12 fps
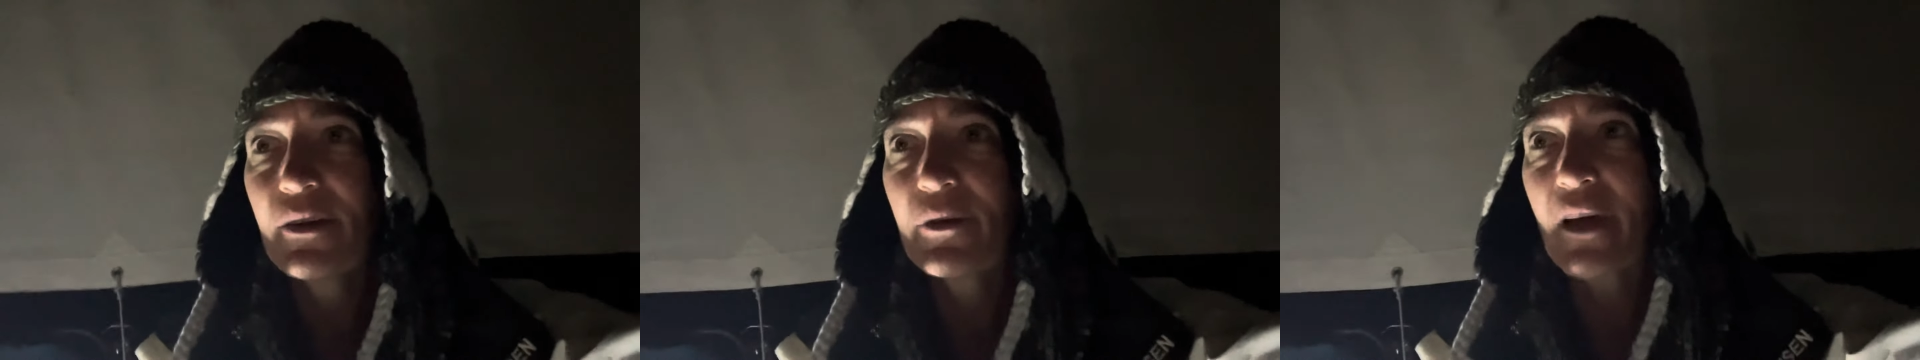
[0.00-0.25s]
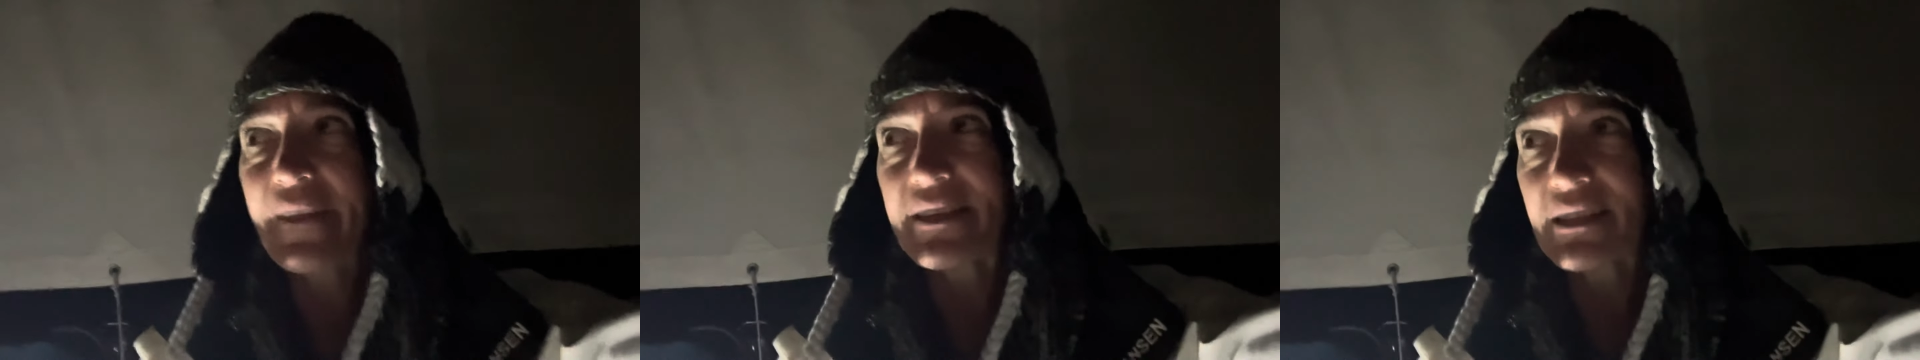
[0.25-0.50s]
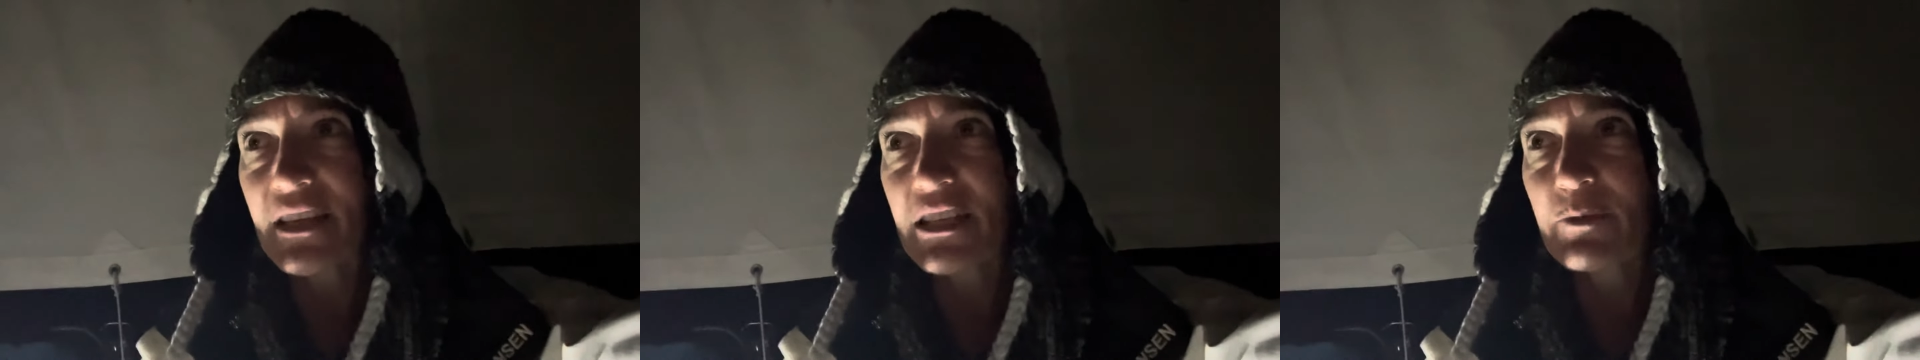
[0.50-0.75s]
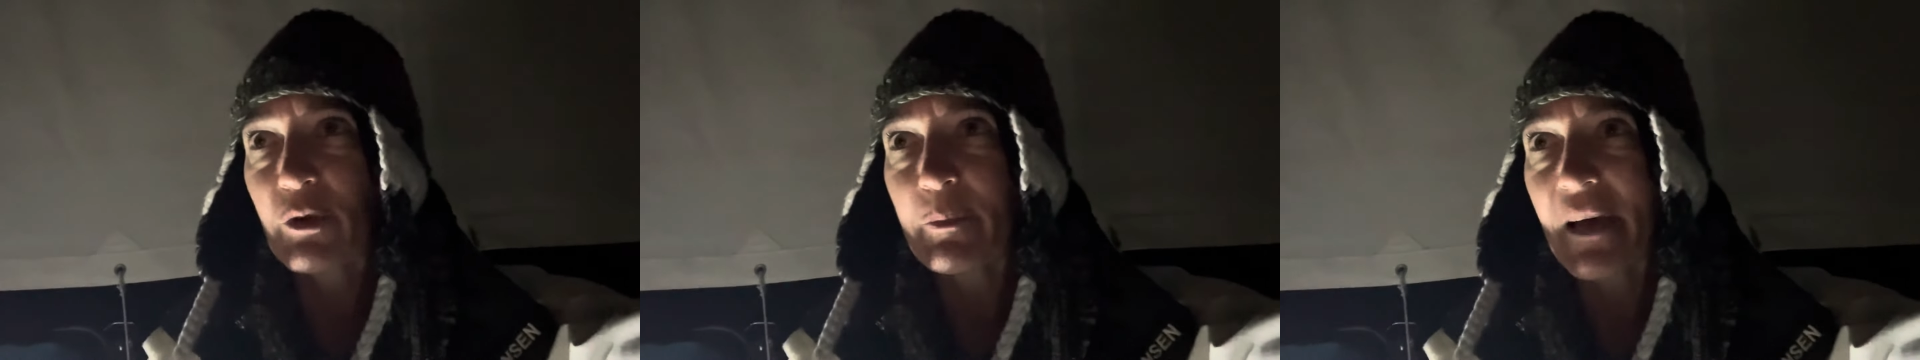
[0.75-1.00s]
We got the
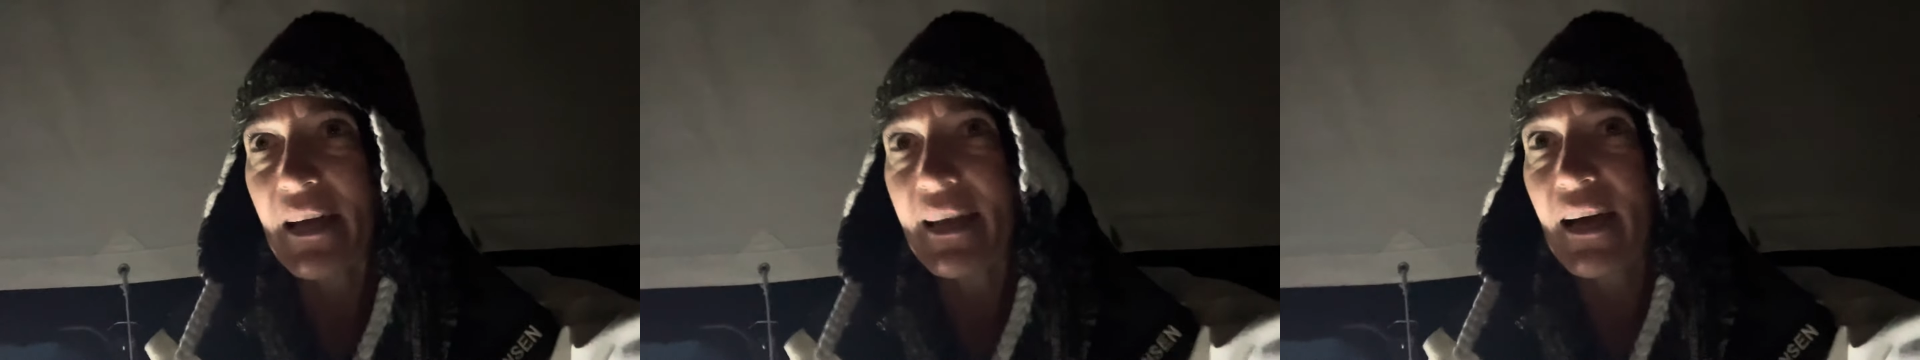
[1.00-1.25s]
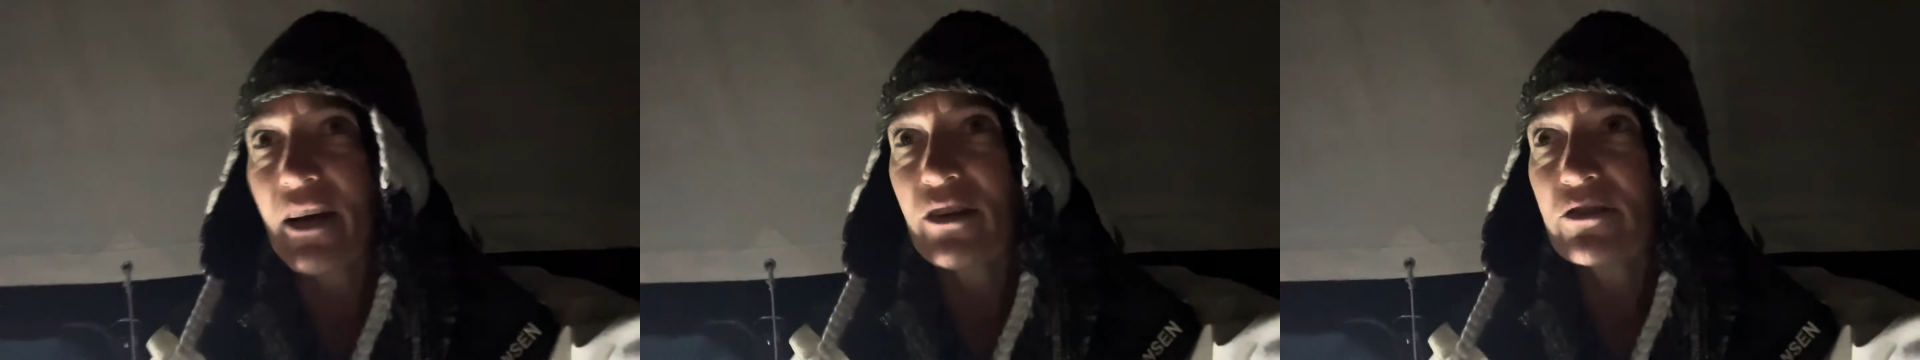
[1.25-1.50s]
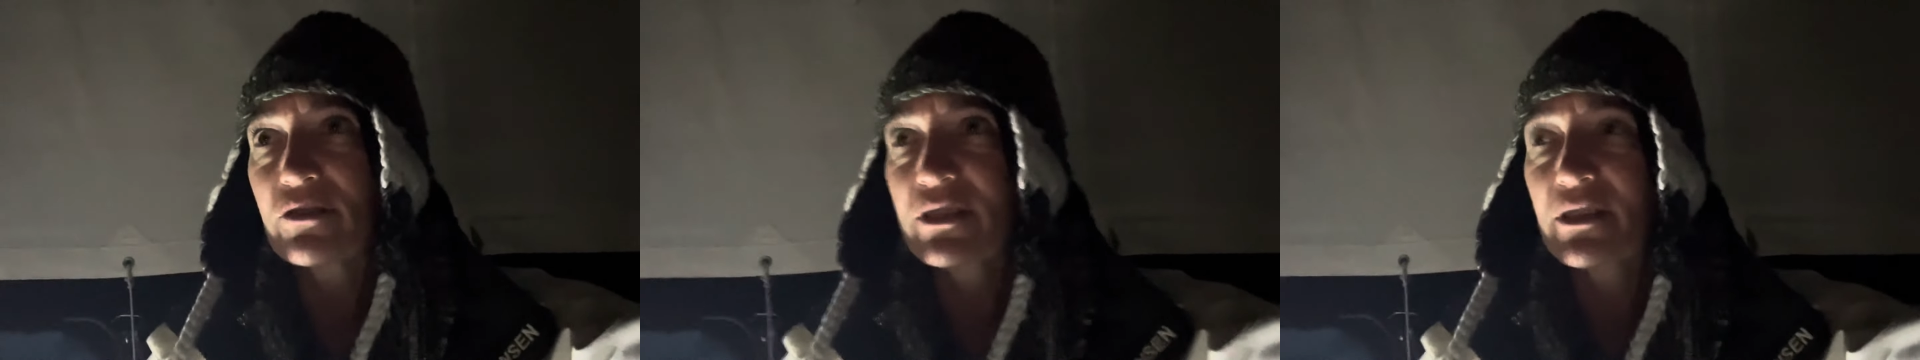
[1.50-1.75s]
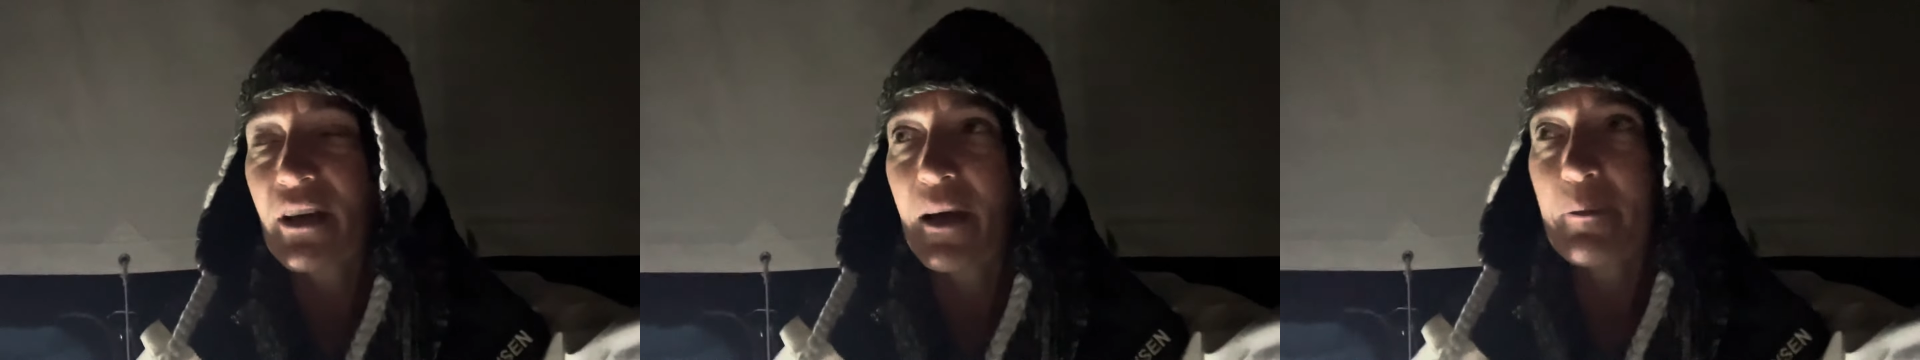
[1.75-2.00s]
sails put back out.
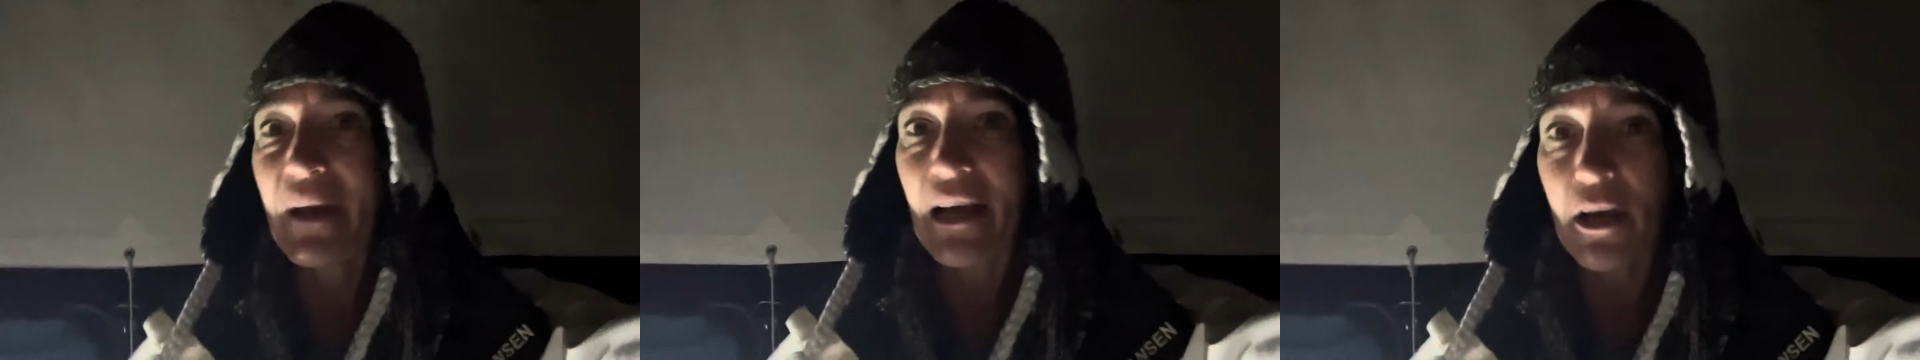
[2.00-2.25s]
I'm back